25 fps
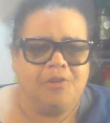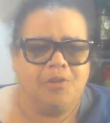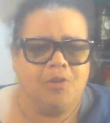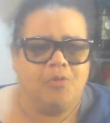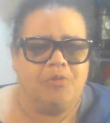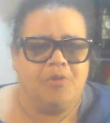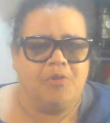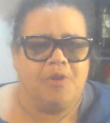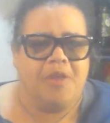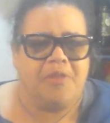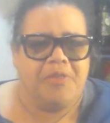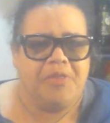
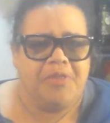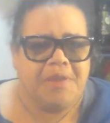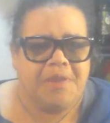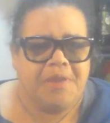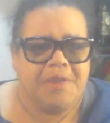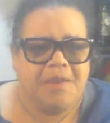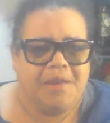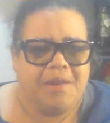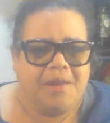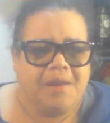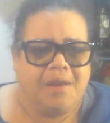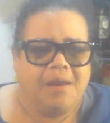so nothing
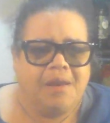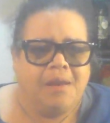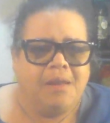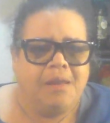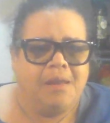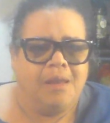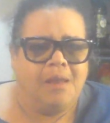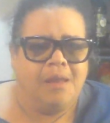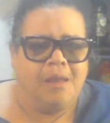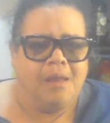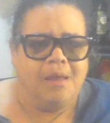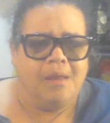
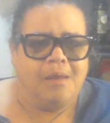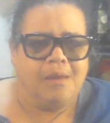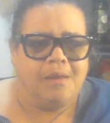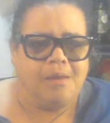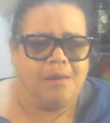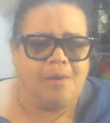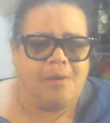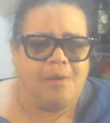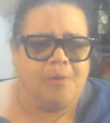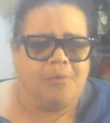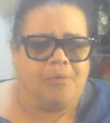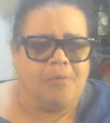can,
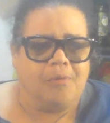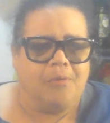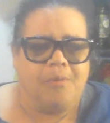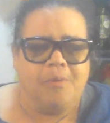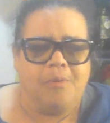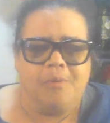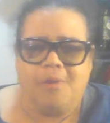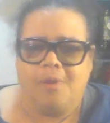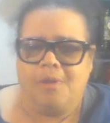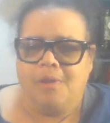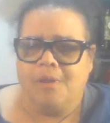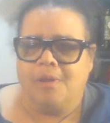you know
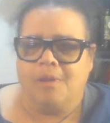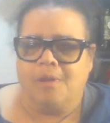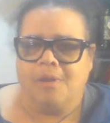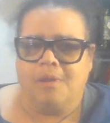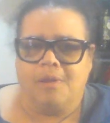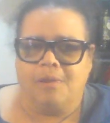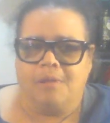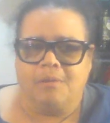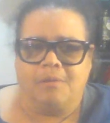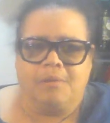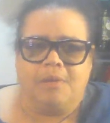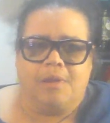
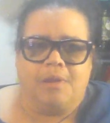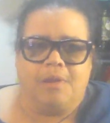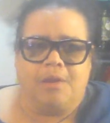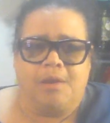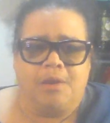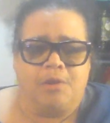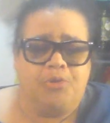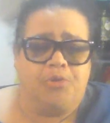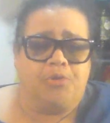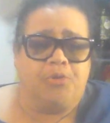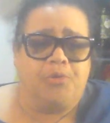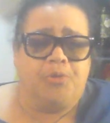
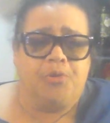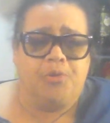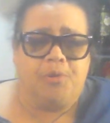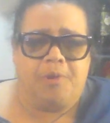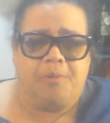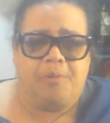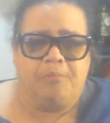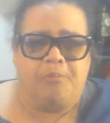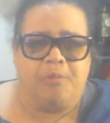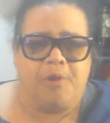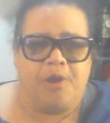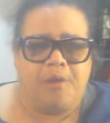intrude
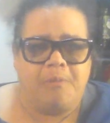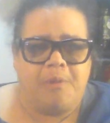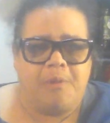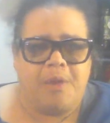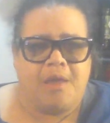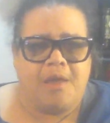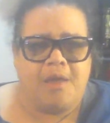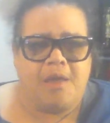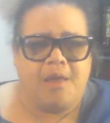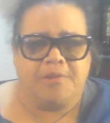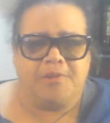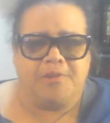and break
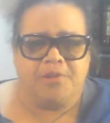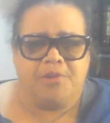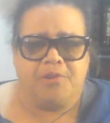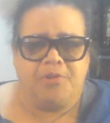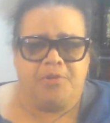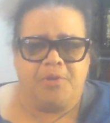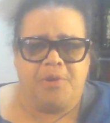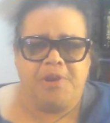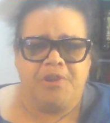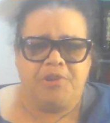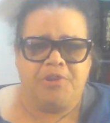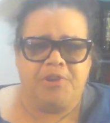my
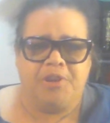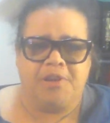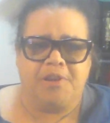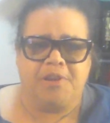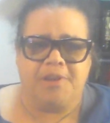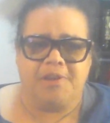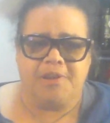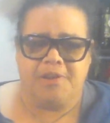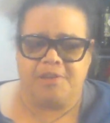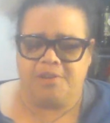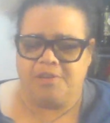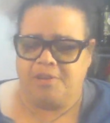concentration
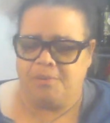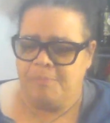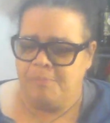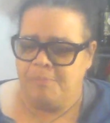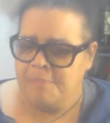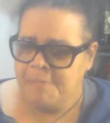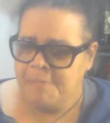because,